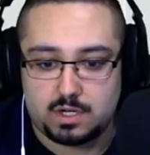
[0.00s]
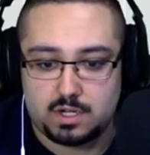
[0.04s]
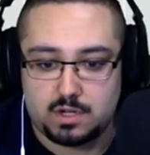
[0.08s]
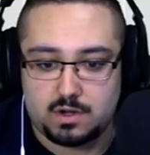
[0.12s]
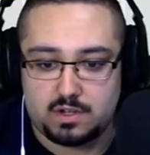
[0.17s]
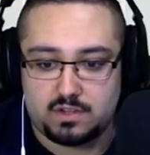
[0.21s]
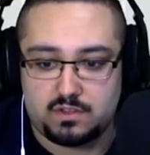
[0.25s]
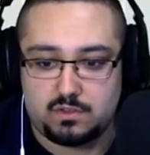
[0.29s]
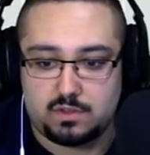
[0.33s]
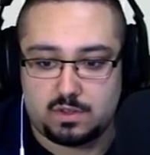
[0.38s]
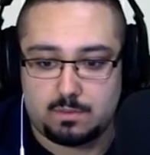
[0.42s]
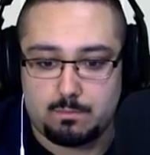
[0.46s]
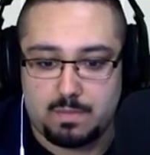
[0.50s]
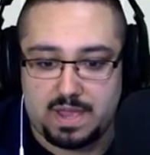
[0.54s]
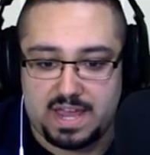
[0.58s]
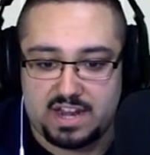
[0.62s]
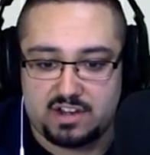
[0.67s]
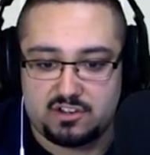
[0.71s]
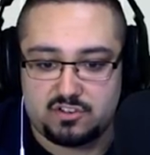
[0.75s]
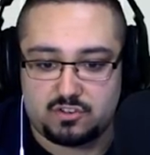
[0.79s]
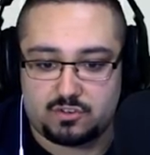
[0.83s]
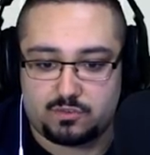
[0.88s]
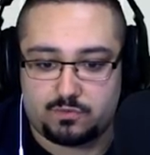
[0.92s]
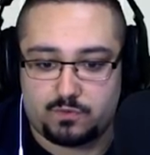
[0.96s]
me go ahead and do the
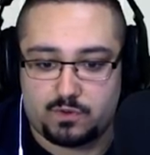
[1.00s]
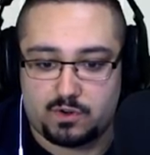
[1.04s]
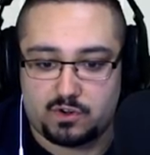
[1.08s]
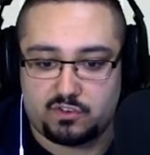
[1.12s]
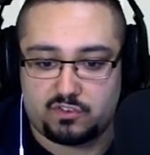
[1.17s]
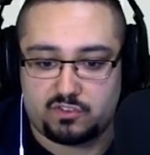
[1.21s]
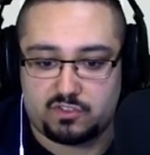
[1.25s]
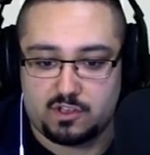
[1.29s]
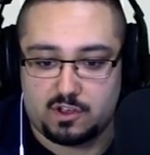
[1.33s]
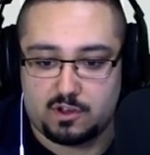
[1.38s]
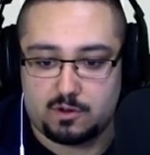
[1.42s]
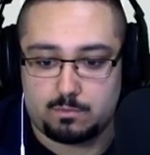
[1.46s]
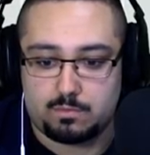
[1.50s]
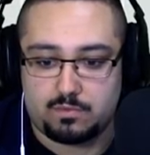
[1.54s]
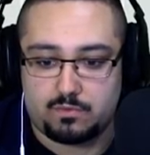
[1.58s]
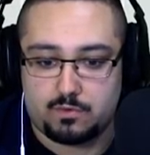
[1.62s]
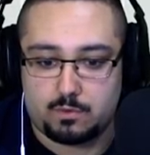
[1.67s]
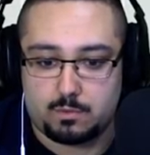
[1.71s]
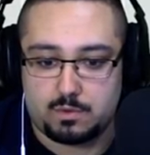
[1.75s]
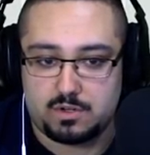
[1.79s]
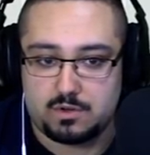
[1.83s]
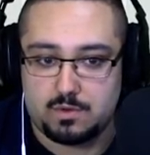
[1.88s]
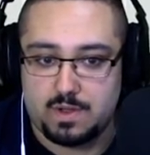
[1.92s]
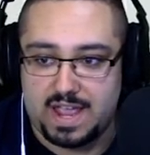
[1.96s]
managers first though
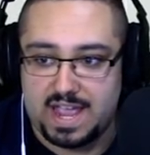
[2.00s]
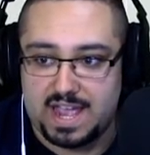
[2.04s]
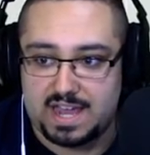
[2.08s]
before we do